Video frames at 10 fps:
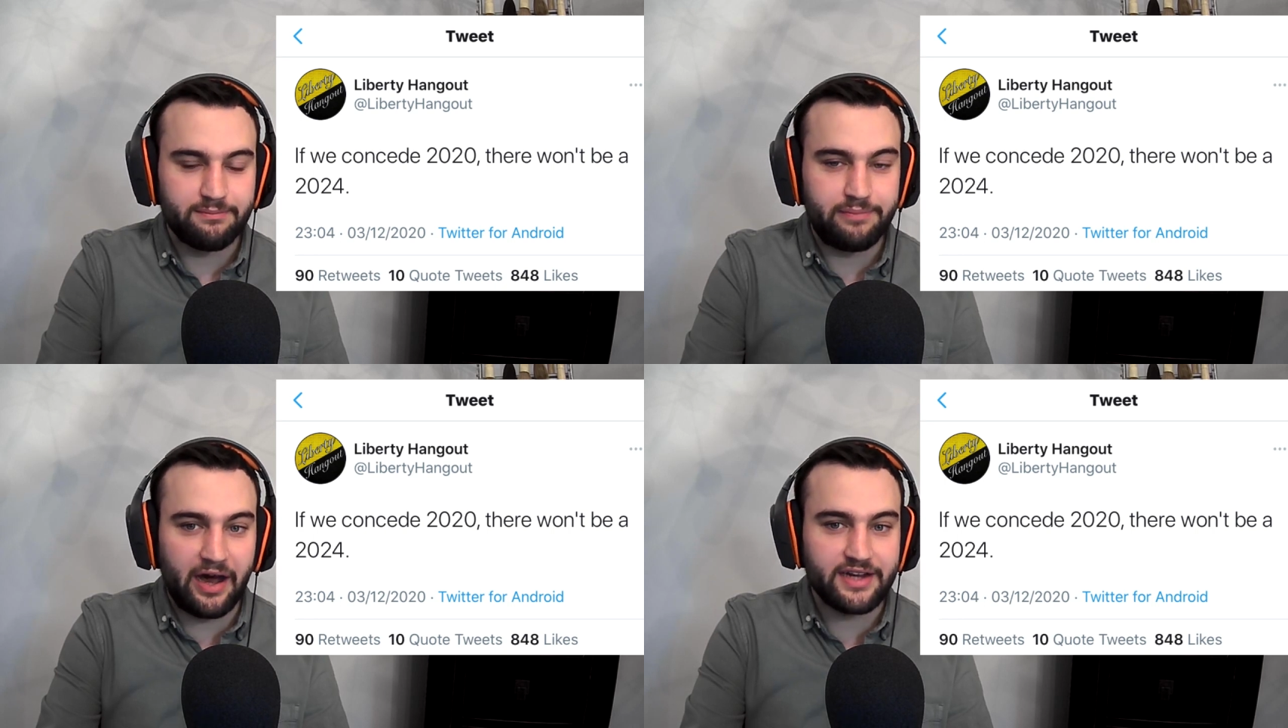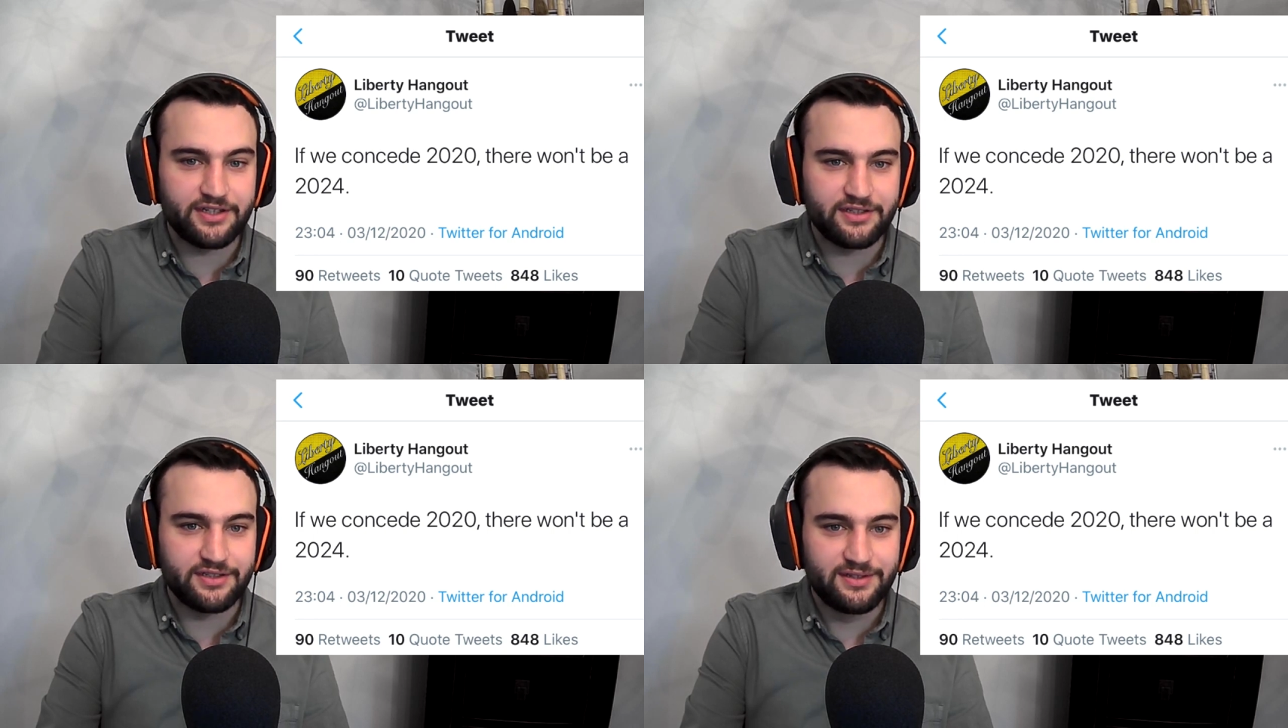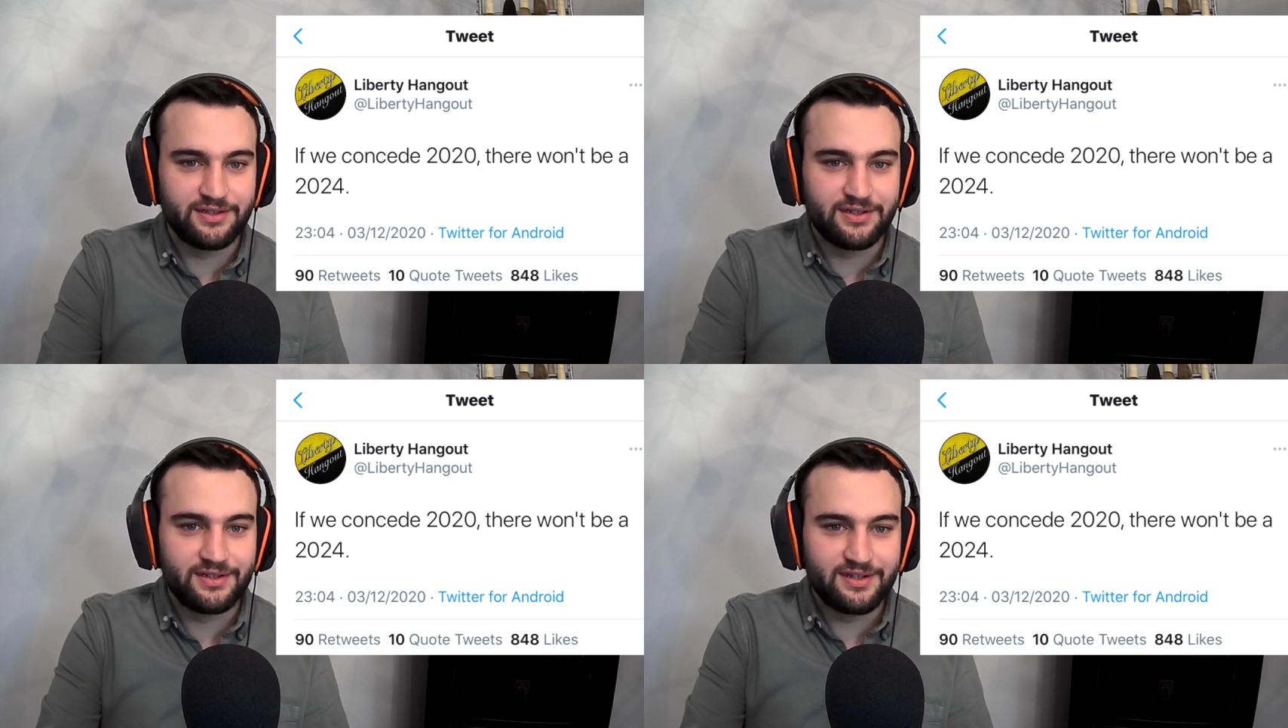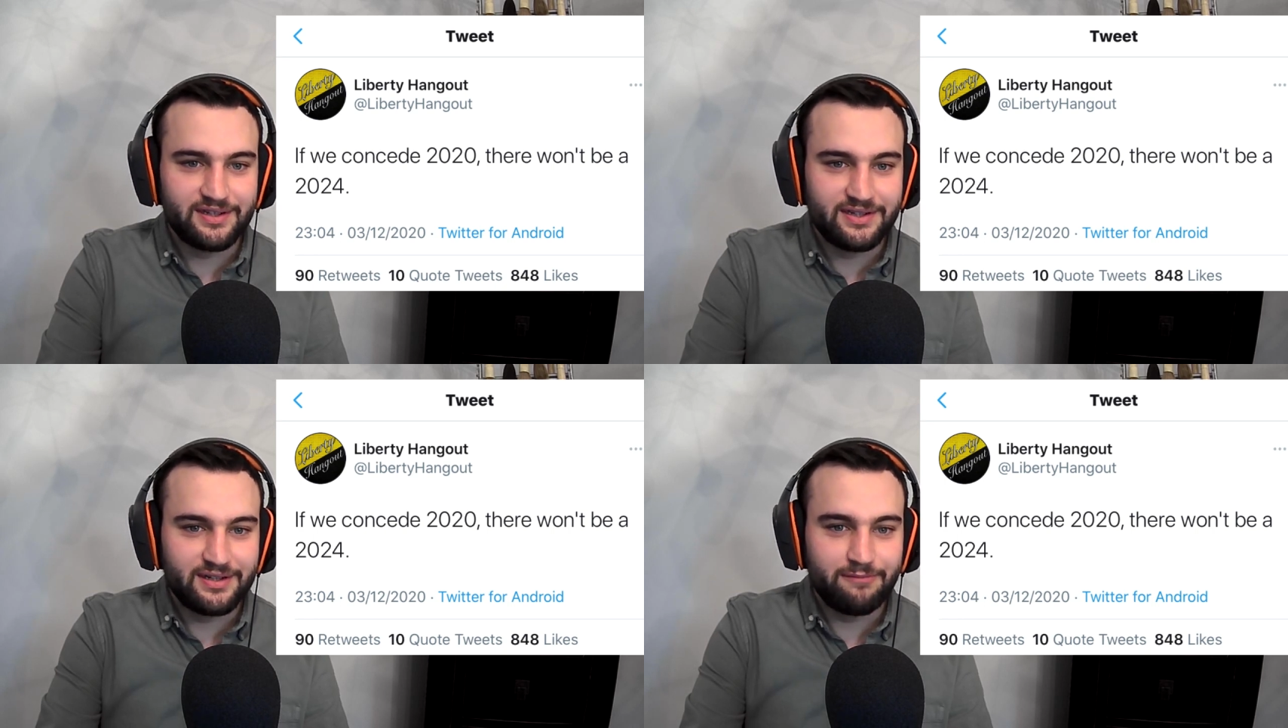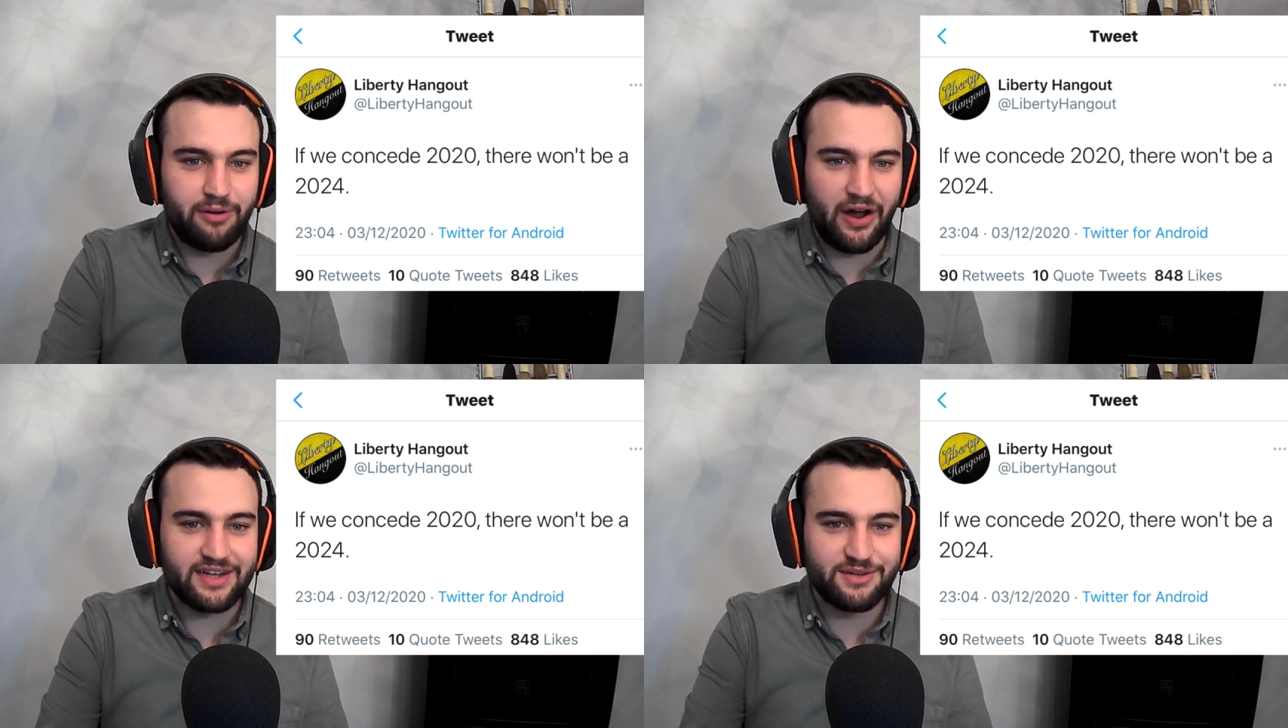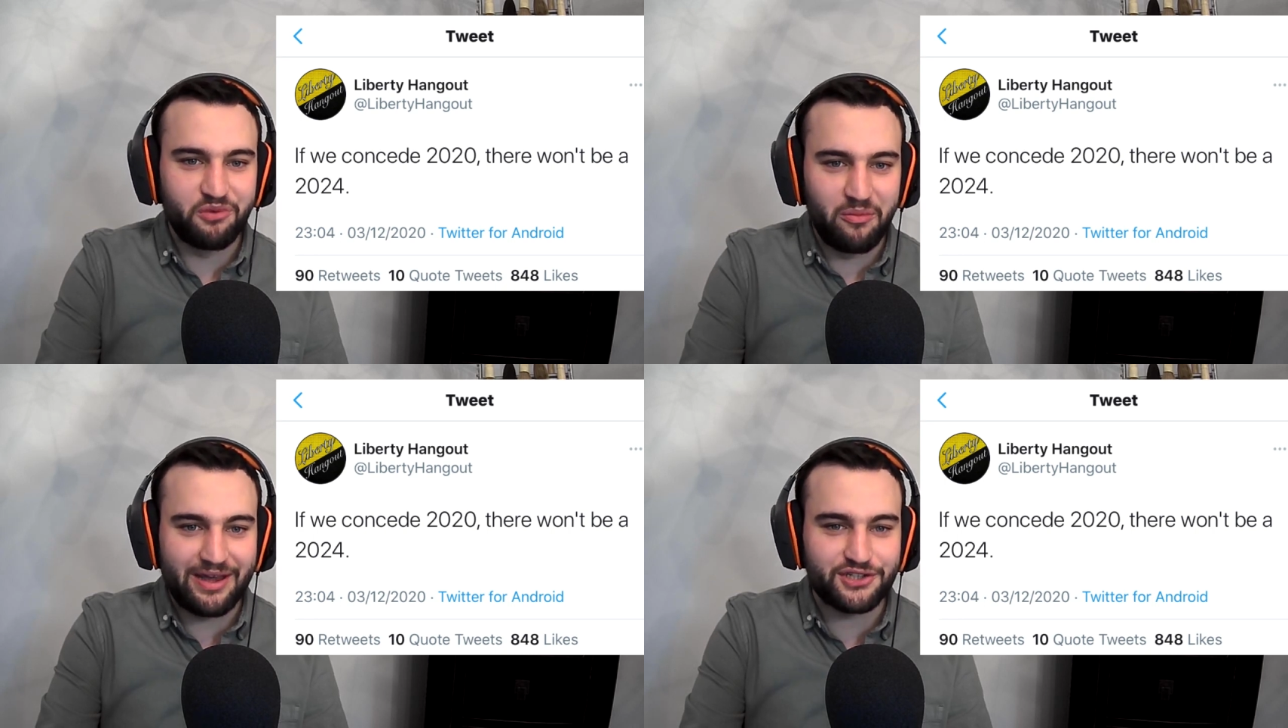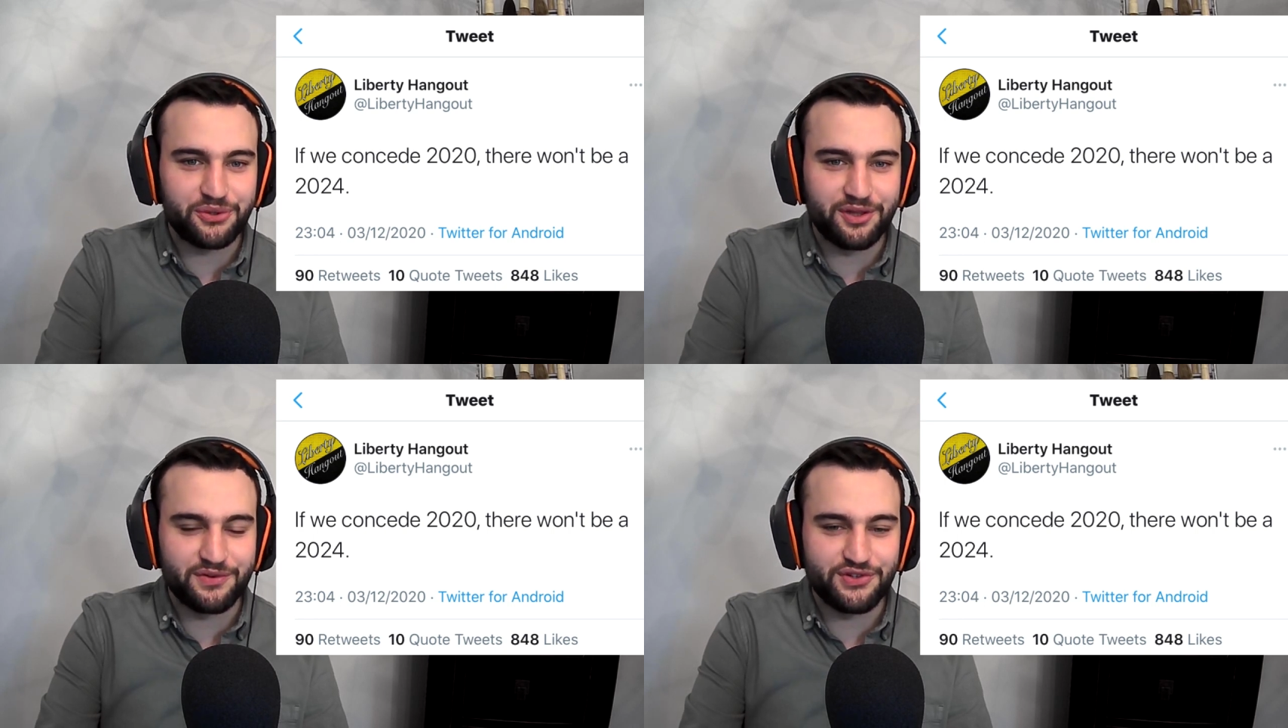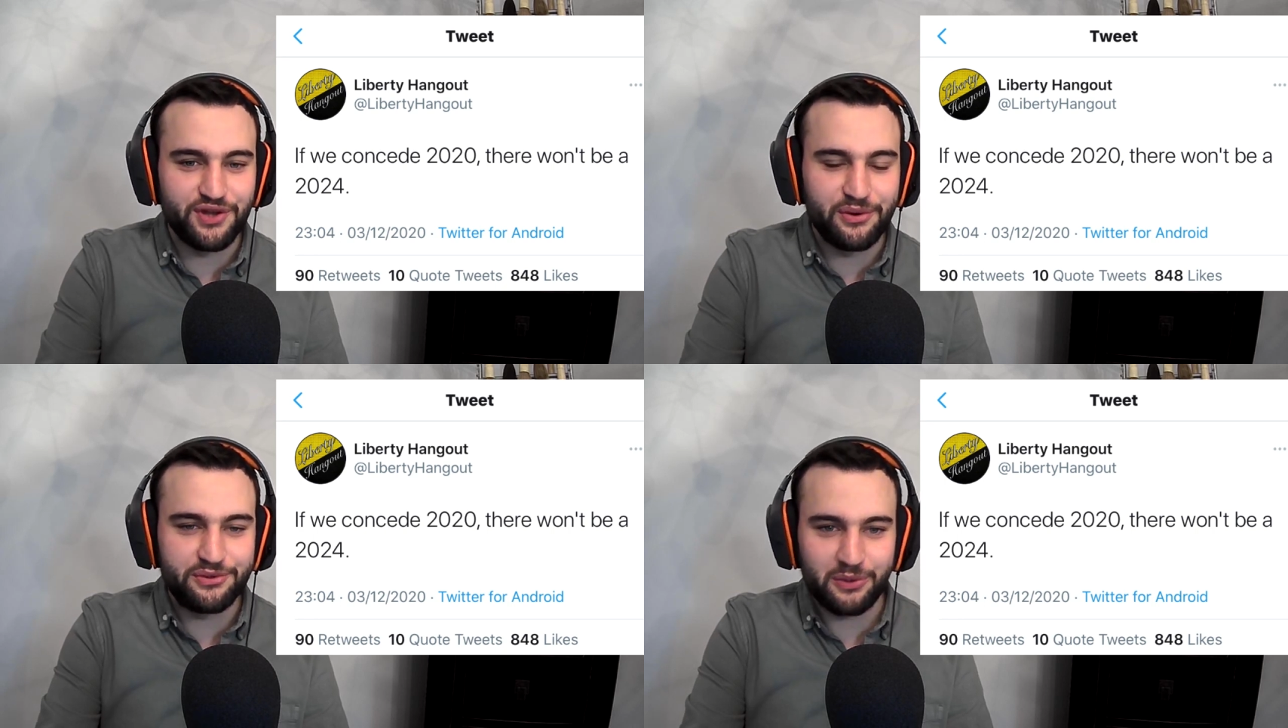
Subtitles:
Biden will make sure there is no